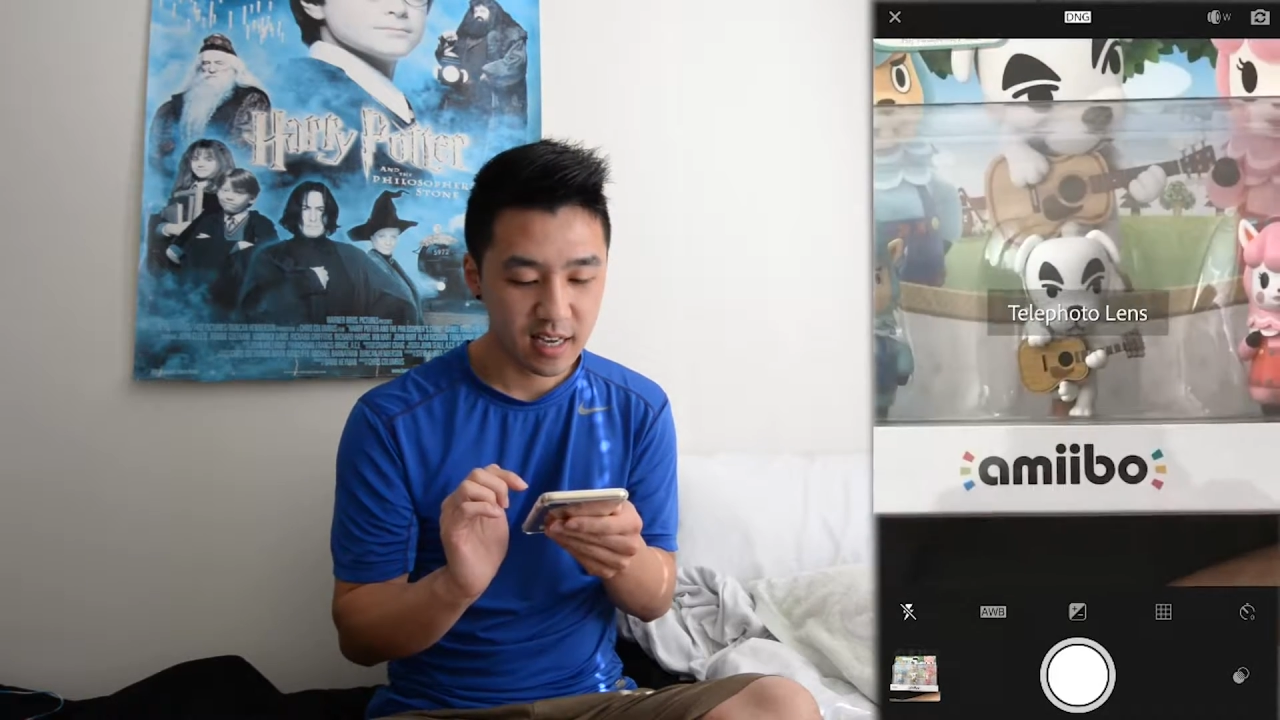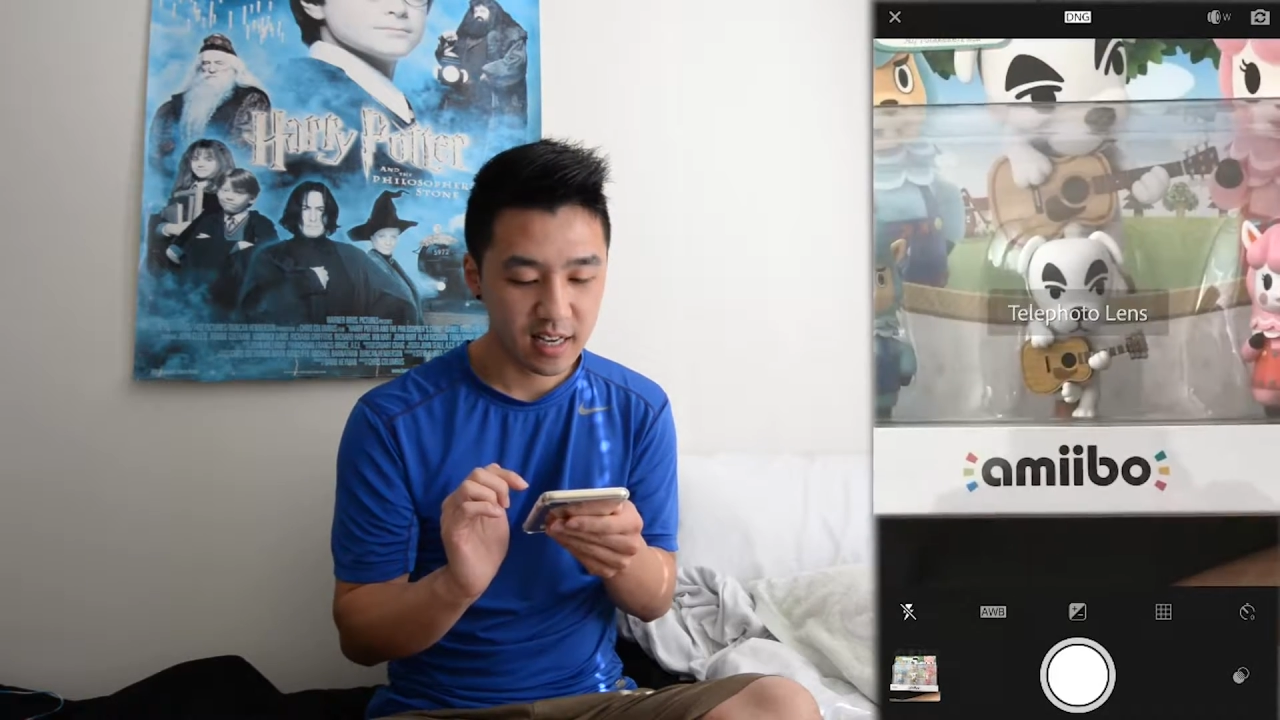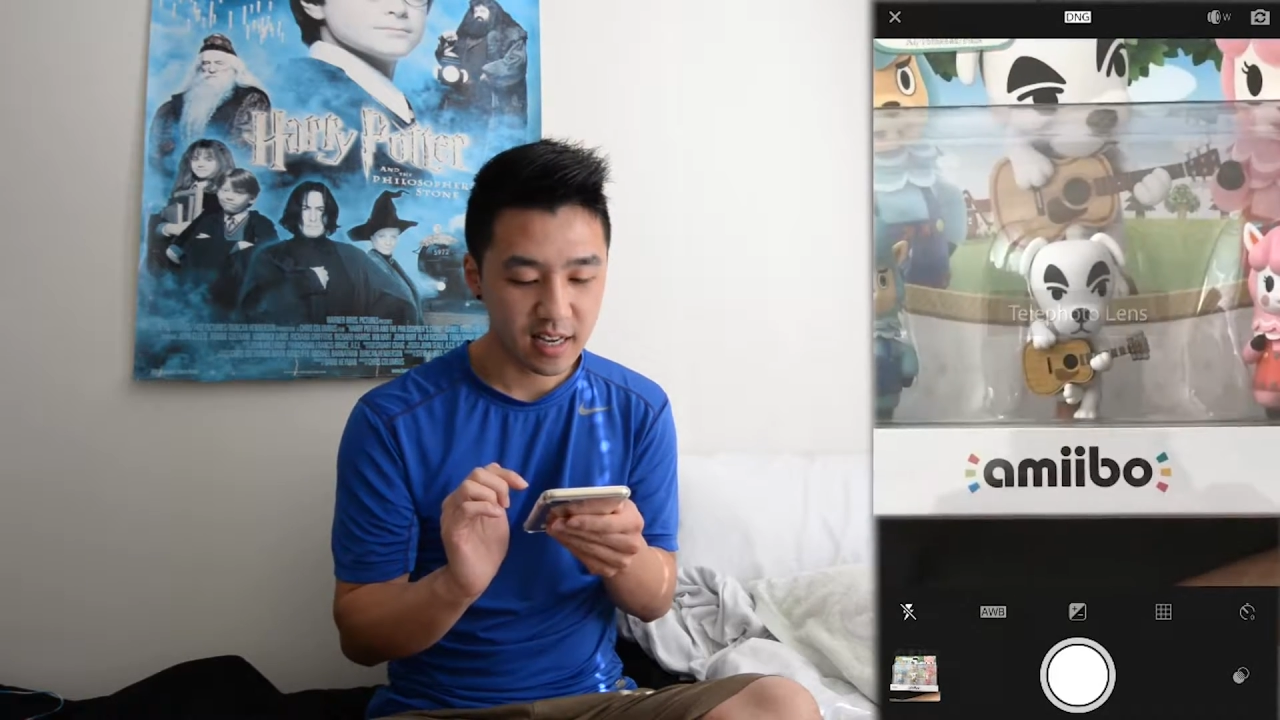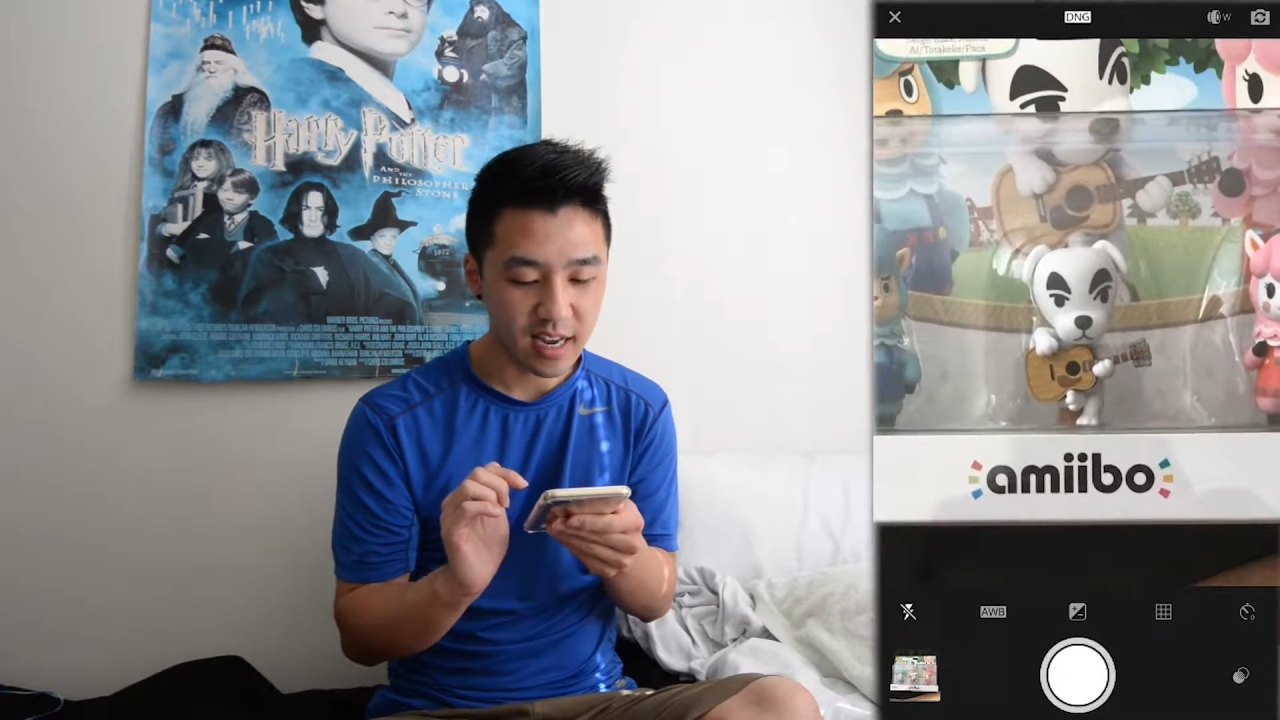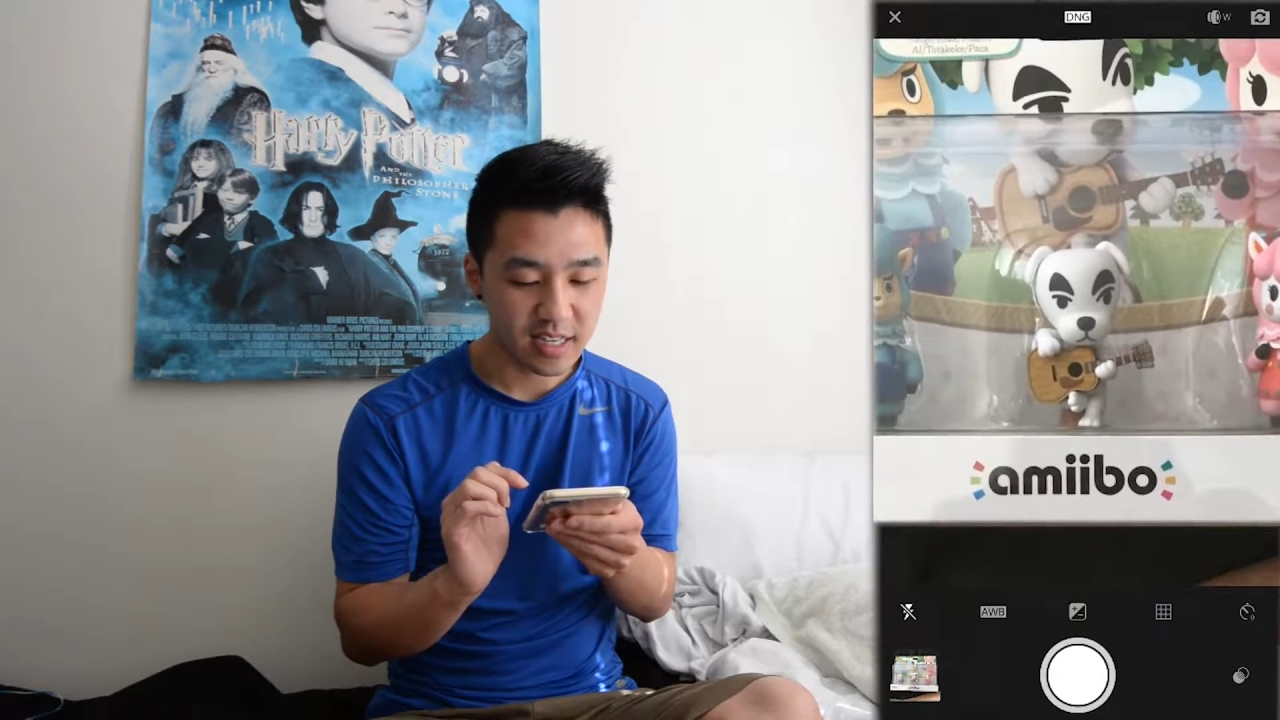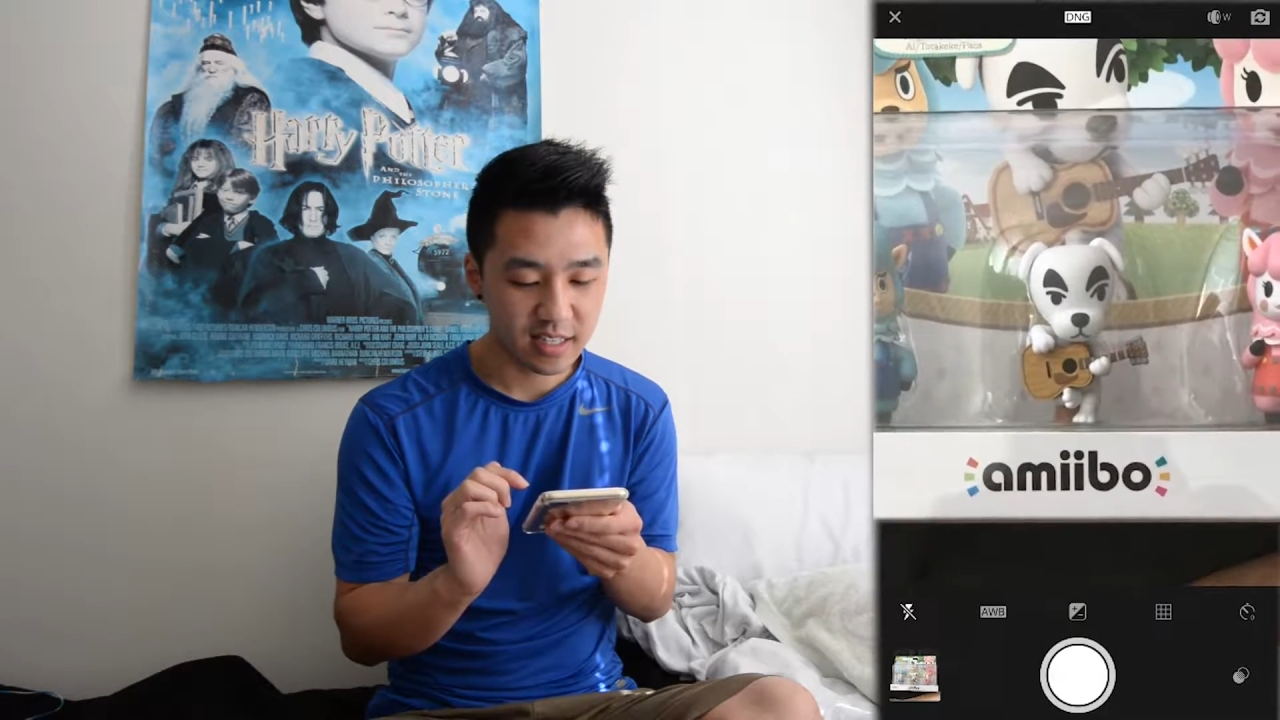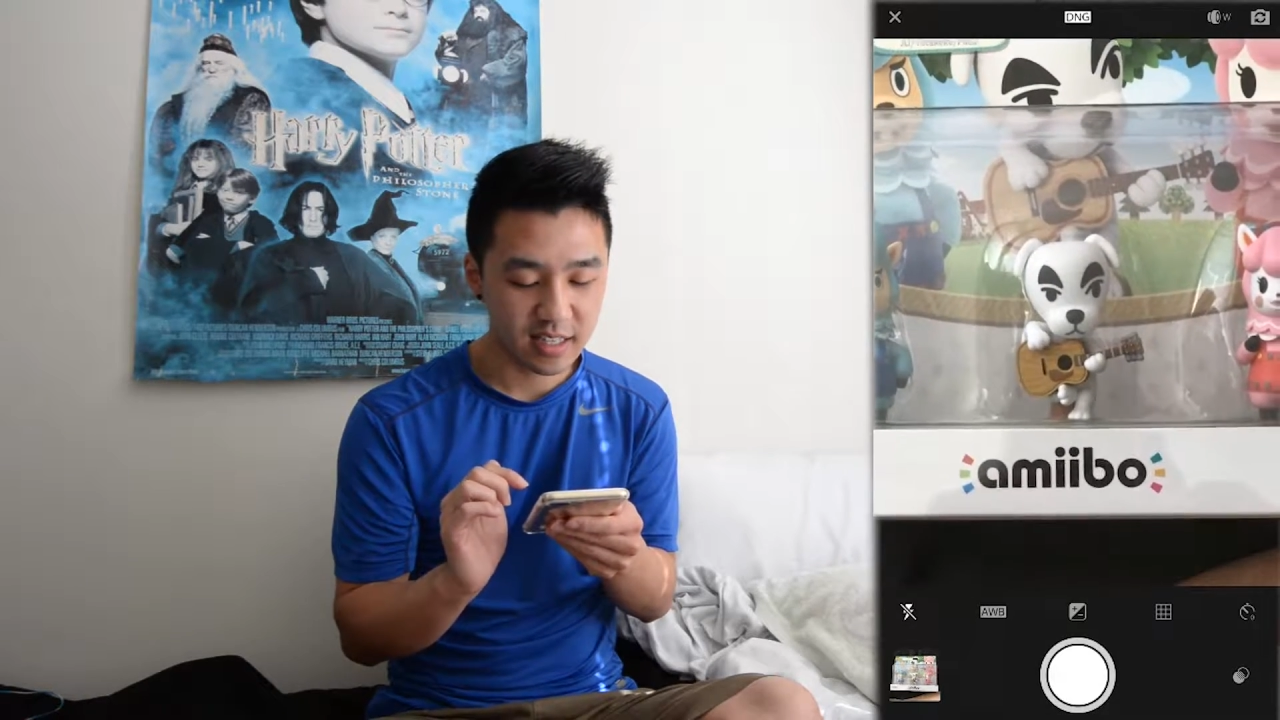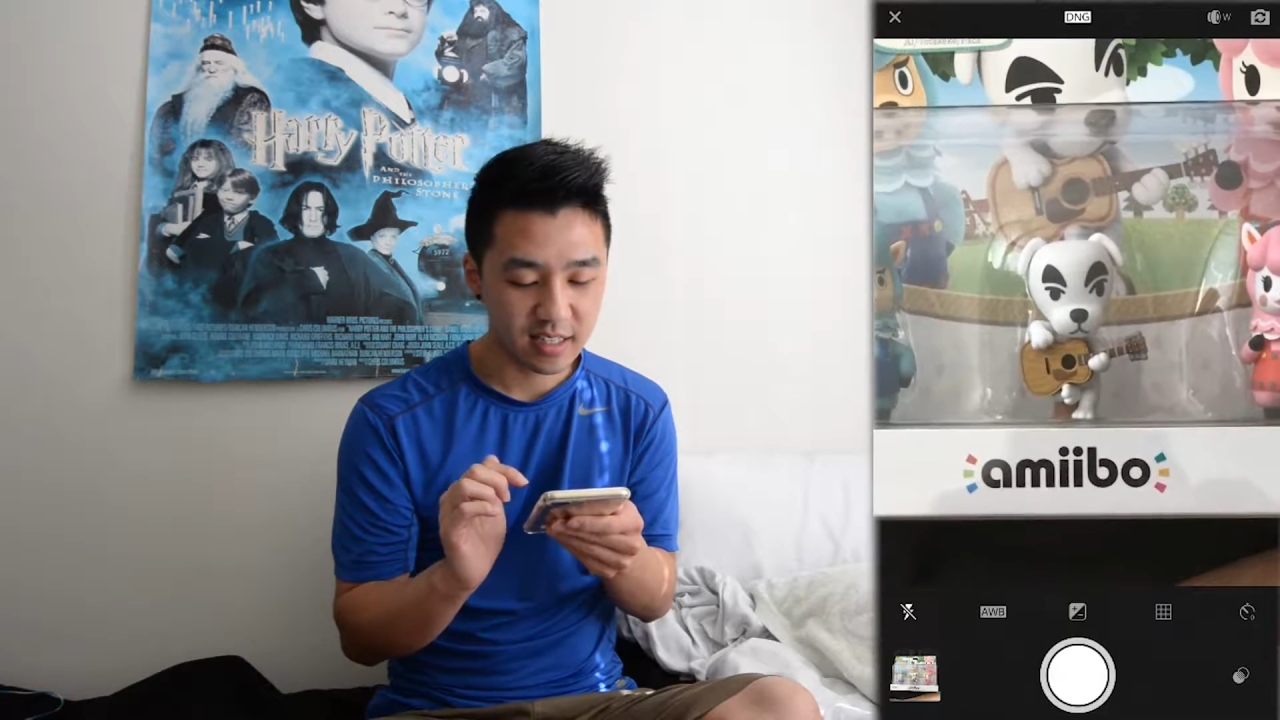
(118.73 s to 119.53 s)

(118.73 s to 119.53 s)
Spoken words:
and it actually